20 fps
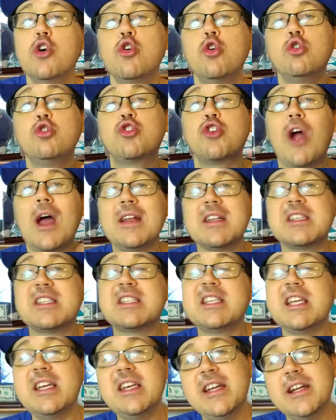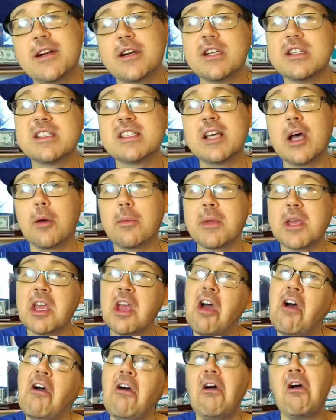who tried to sit here and tell me,
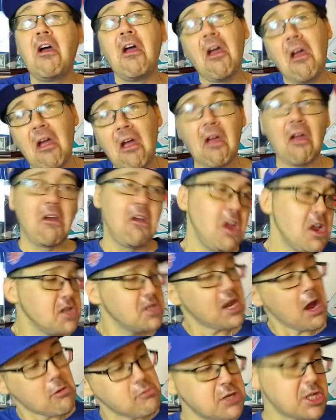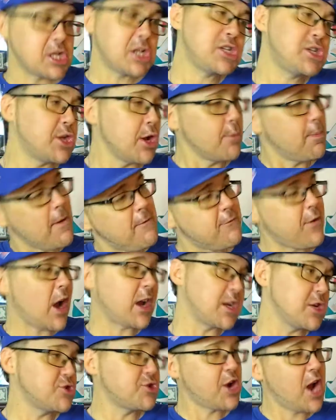that was a stupid
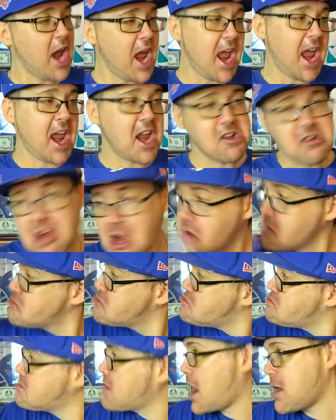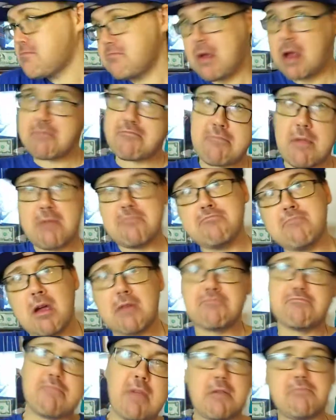fucking trade. Meh, meh, meh,
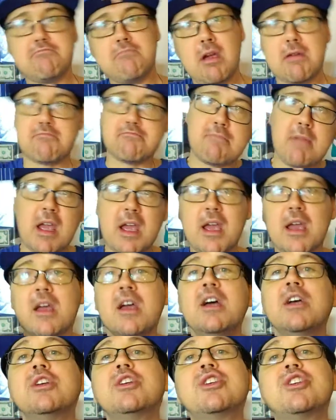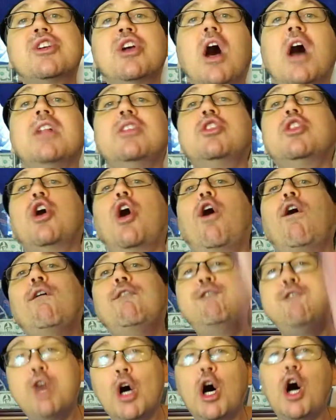meh, meh, meh, meh. Shut the
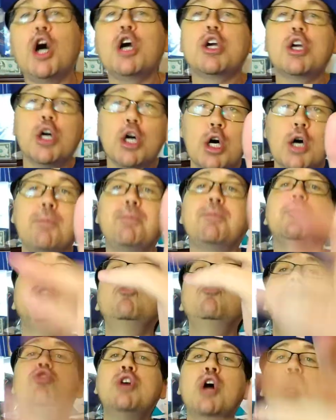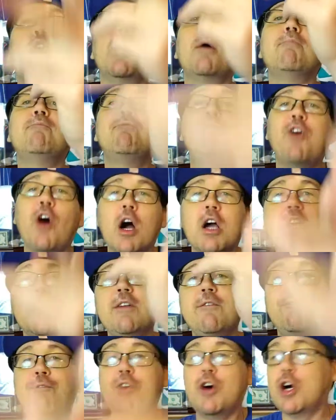fuck up, you dumb
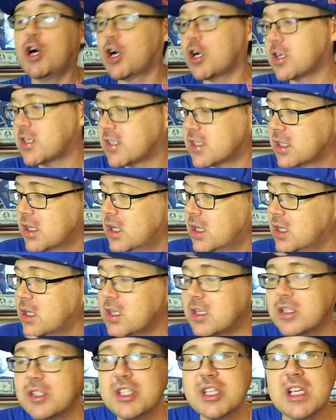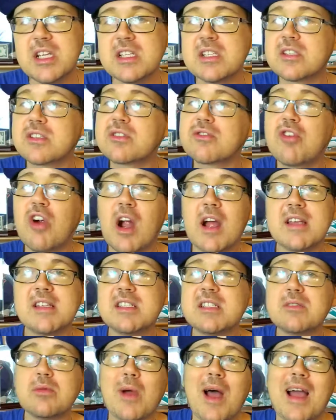fucking fucks. Jesus Christ.
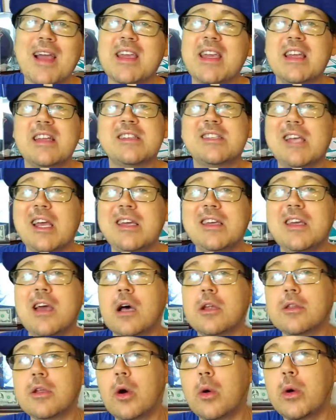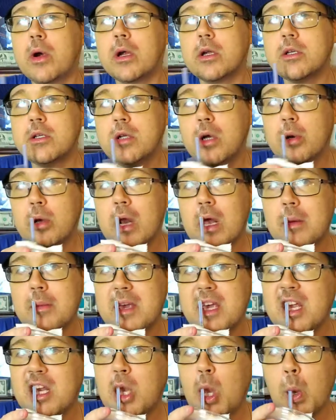This is why I can't take y'all nowhere. You know what I
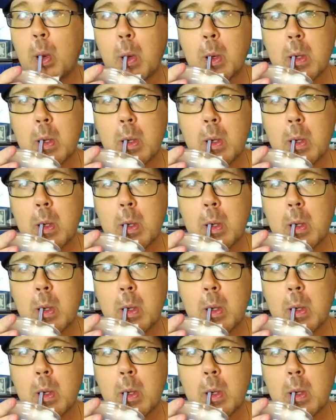mean?